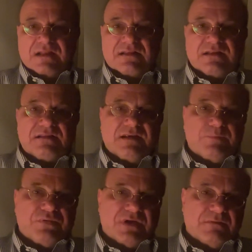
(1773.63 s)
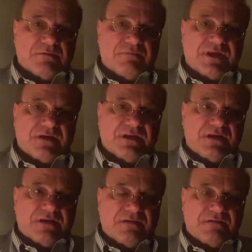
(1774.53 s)
that they probably
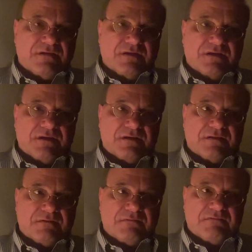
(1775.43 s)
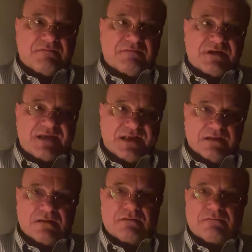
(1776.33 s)
going to
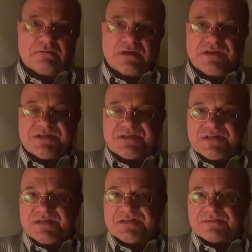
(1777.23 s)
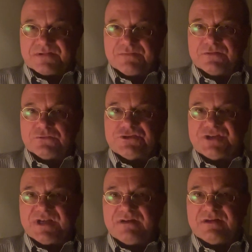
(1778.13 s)
kill these
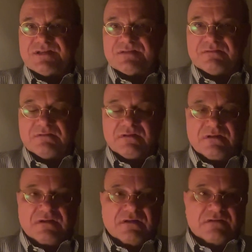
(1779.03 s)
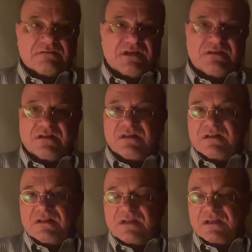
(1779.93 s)
revolutionaries. They did it
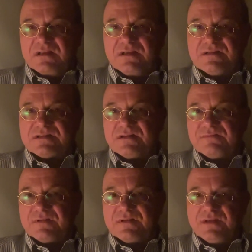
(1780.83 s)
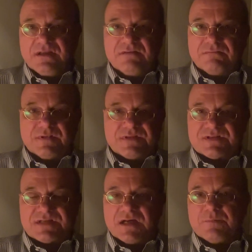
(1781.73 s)
in 1917 with the
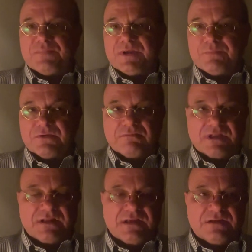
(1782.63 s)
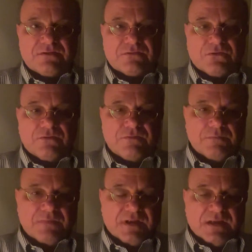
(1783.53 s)
Tsar people when they took over.
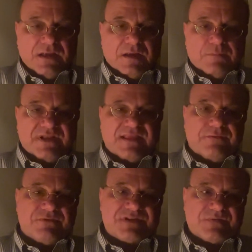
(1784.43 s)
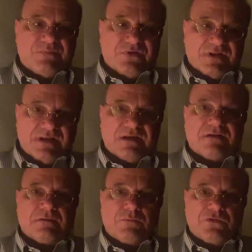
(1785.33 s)
But that was a
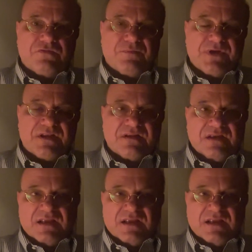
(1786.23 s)
political movement.